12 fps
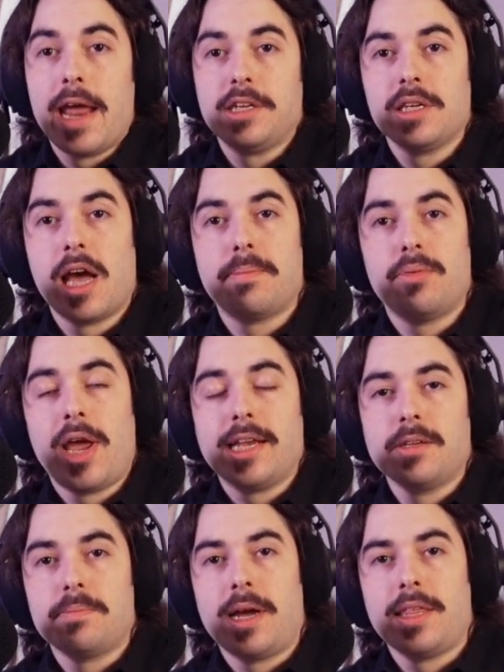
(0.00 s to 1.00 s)
She got
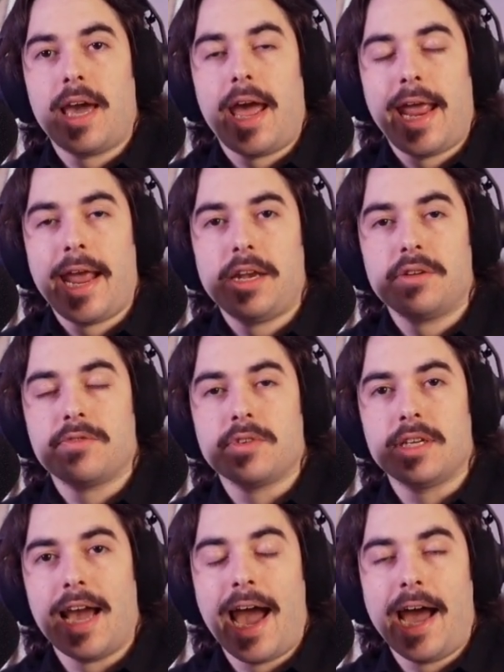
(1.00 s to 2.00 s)
pregnant by the hand of
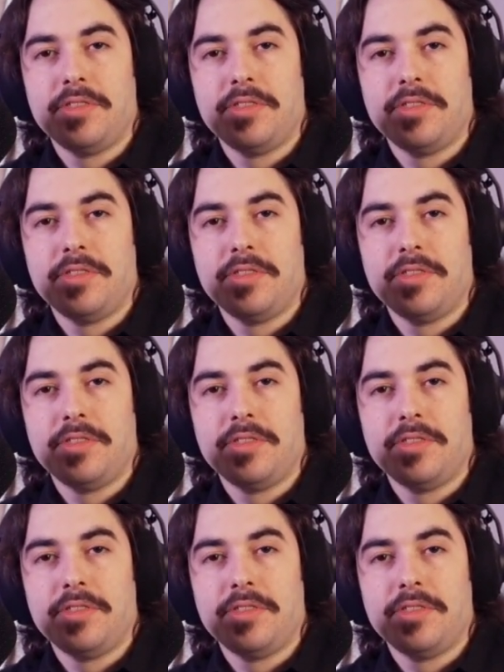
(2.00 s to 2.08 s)
God.